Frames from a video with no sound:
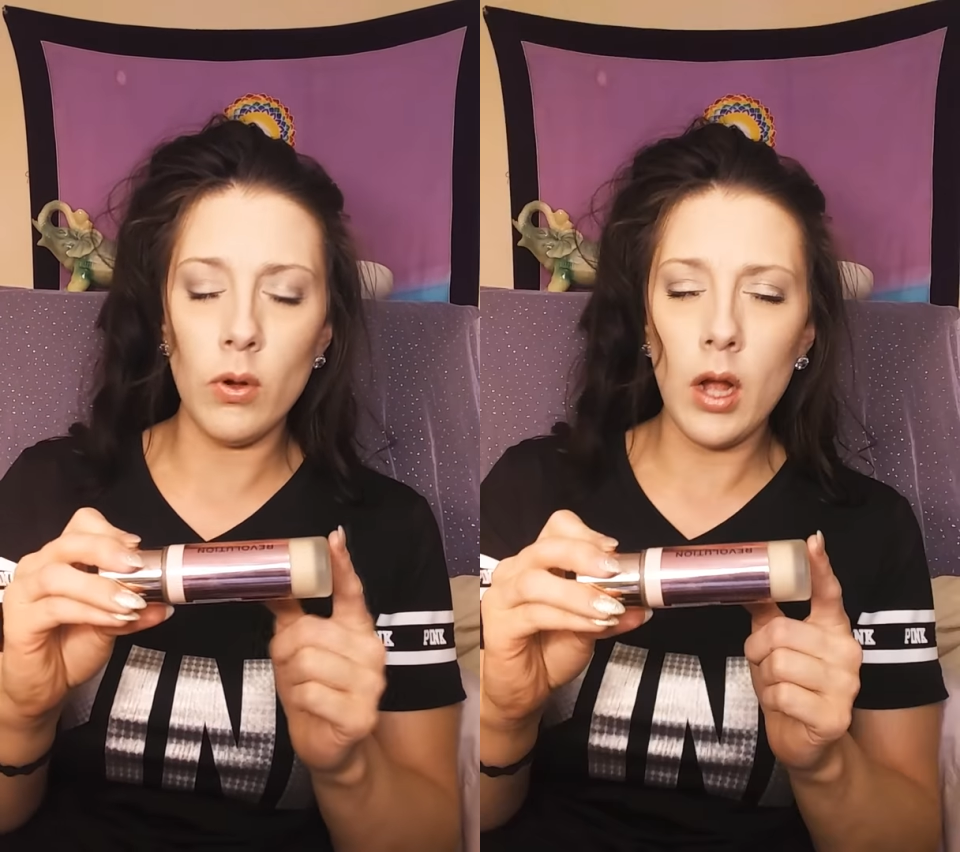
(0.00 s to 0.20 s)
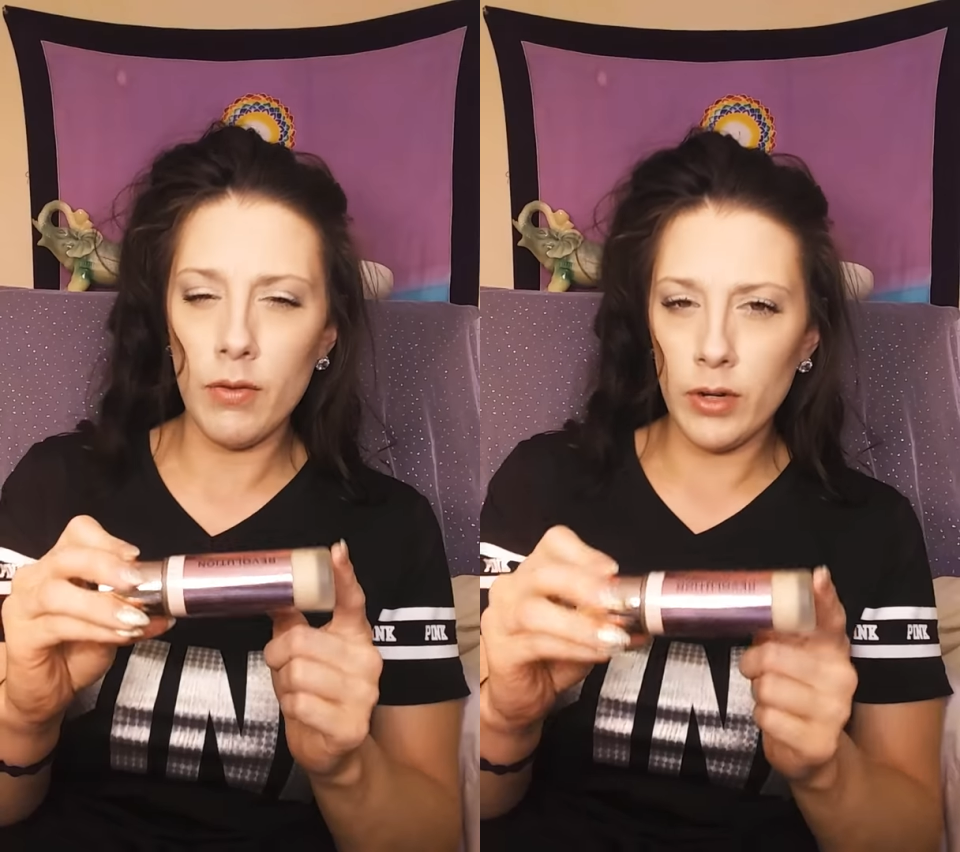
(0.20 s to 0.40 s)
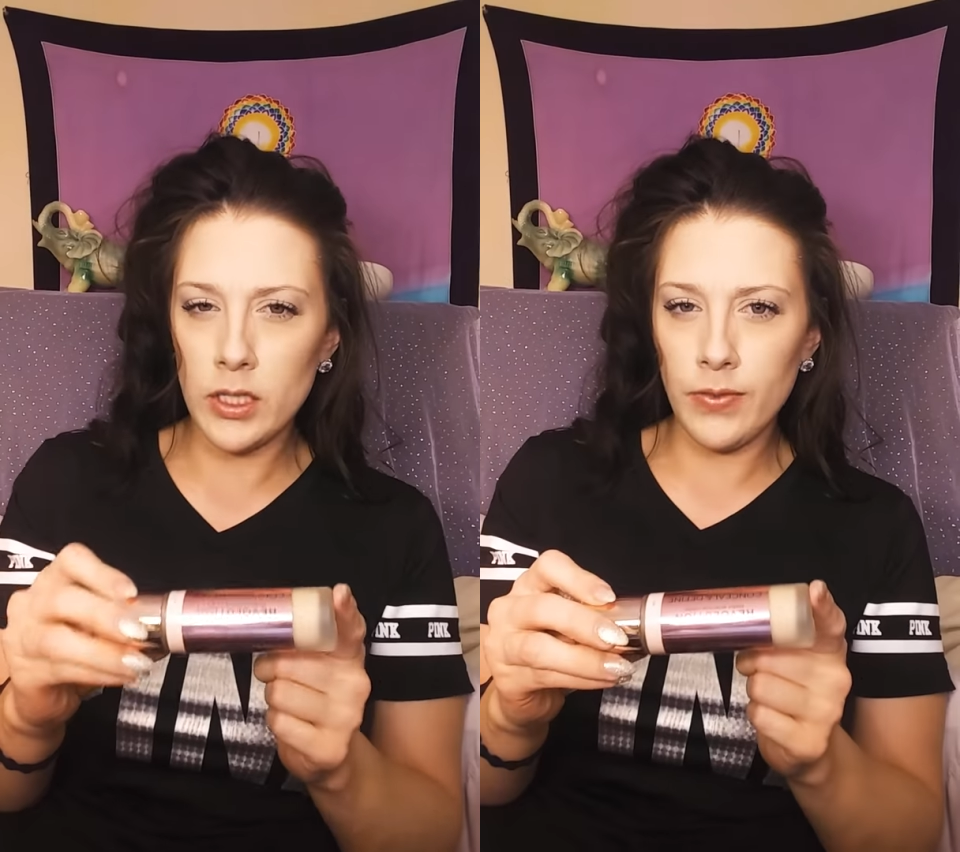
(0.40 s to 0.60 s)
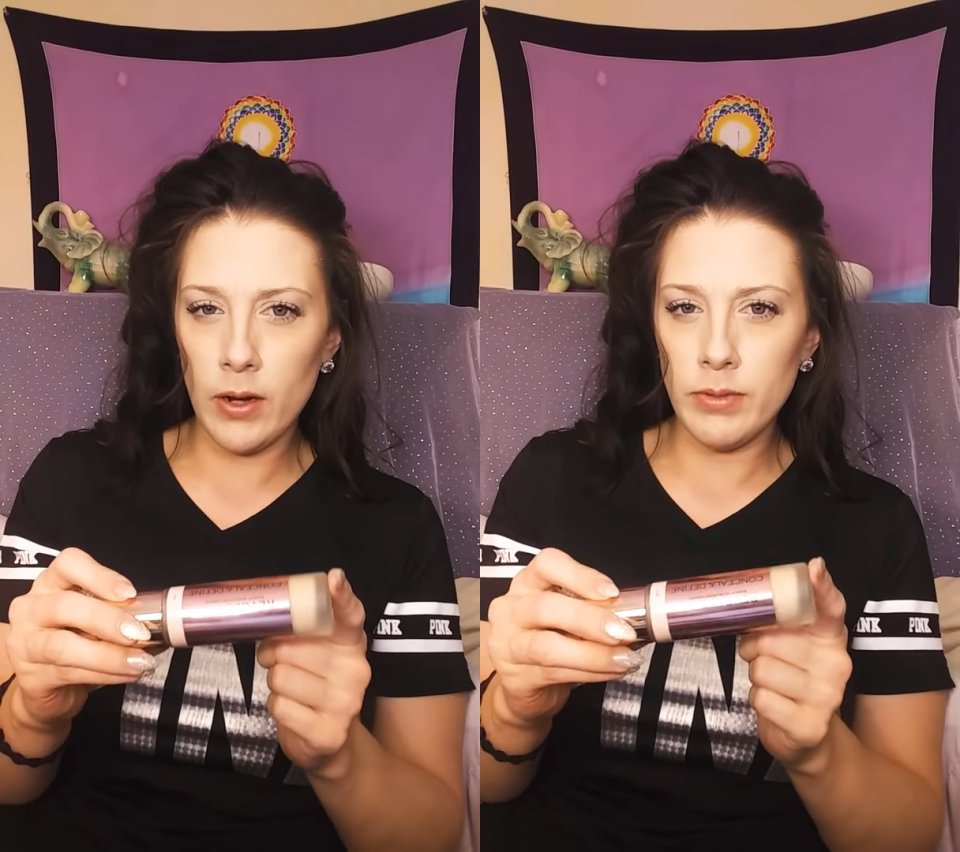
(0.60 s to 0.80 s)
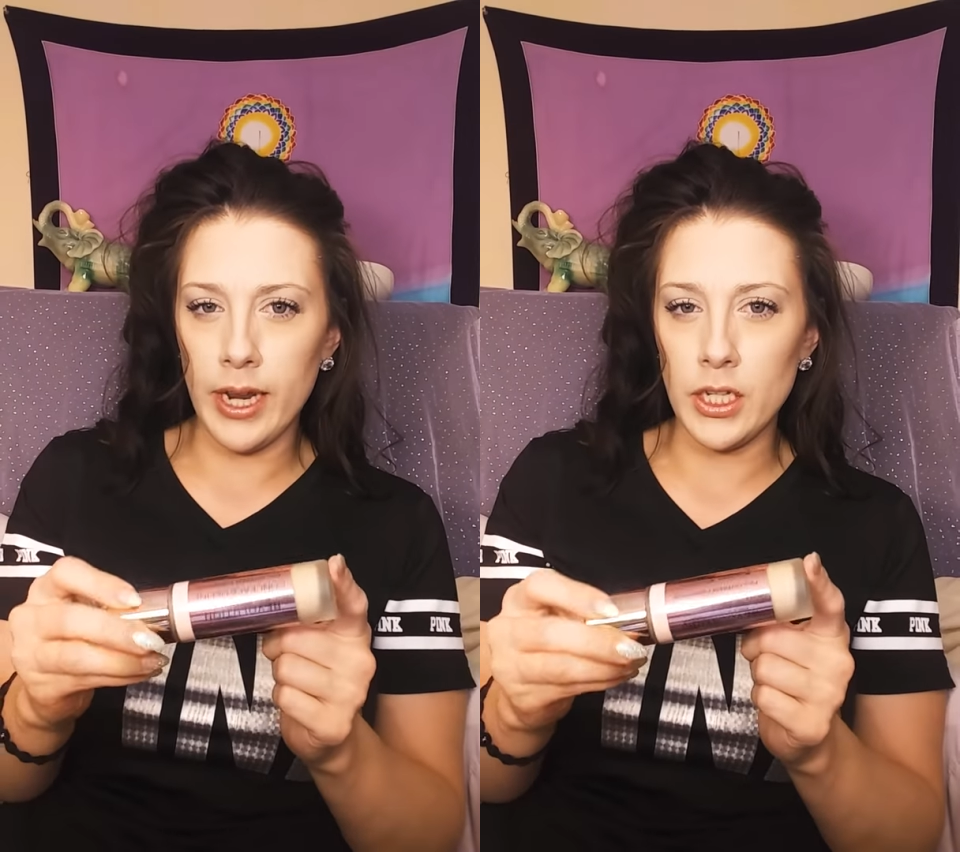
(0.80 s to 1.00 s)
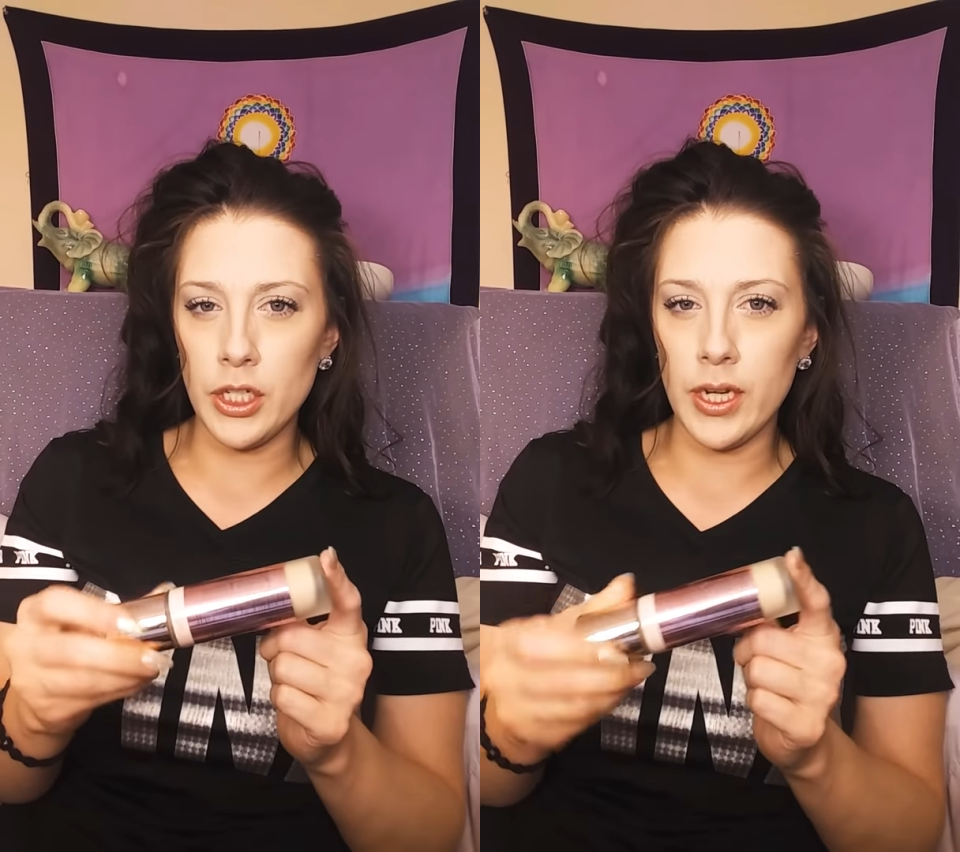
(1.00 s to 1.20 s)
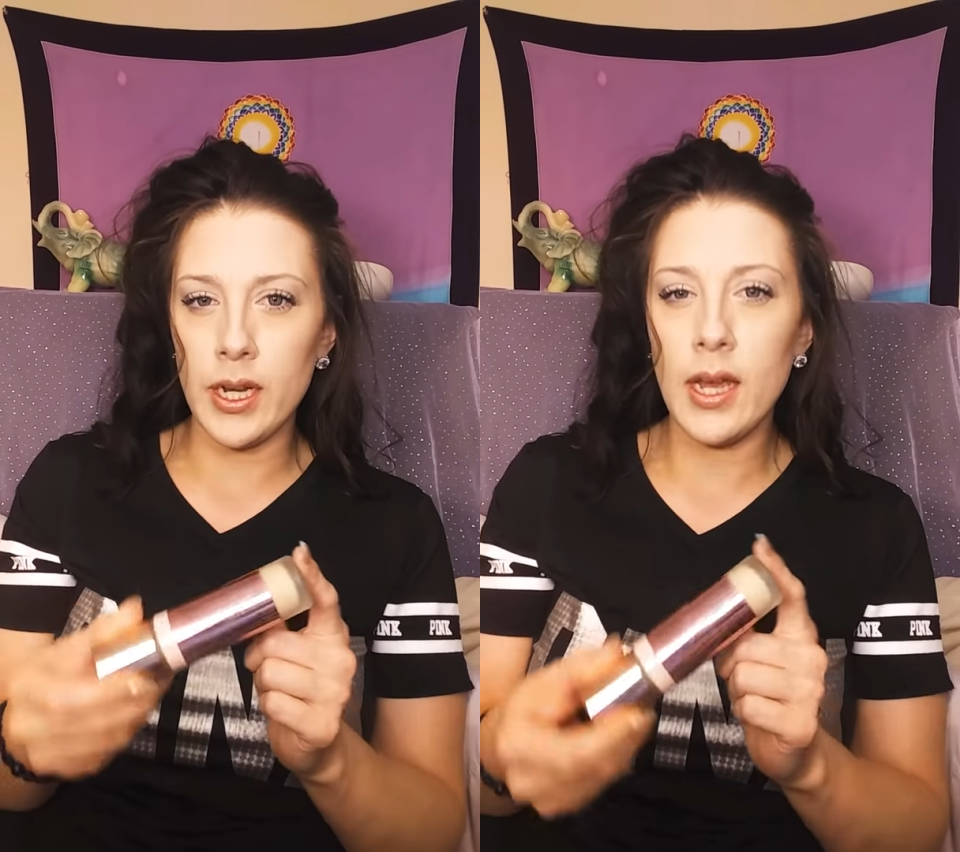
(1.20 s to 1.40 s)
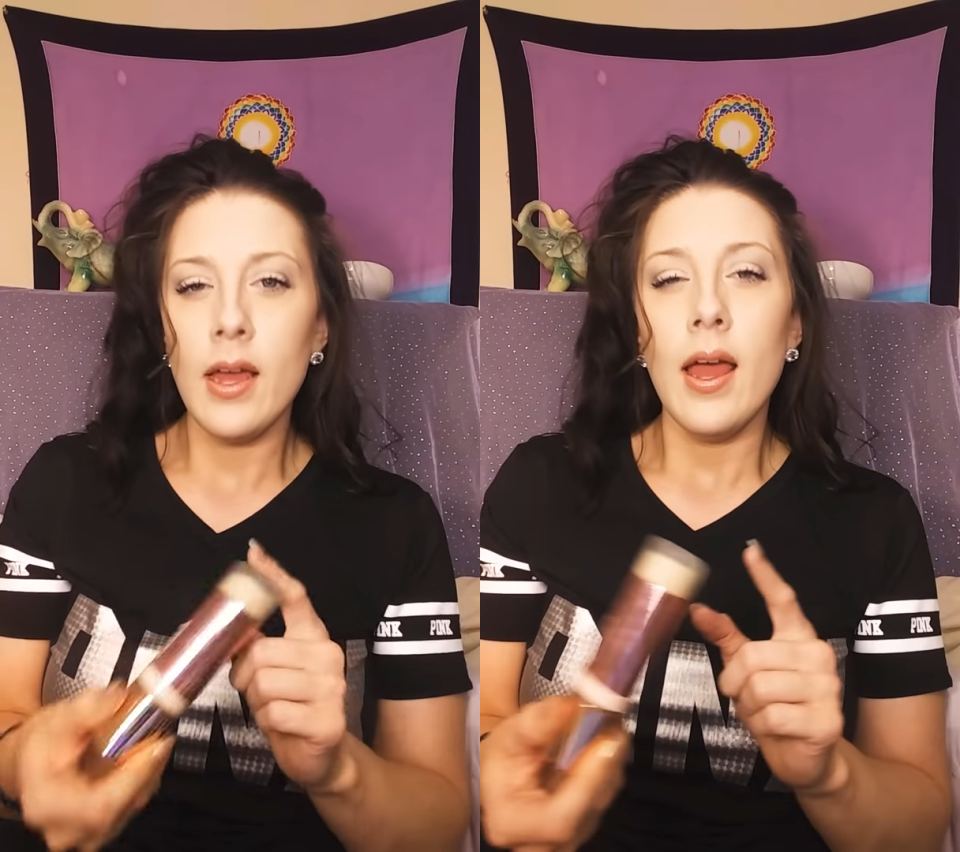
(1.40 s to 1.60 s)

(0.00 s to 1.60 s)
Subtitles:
coverage foundation,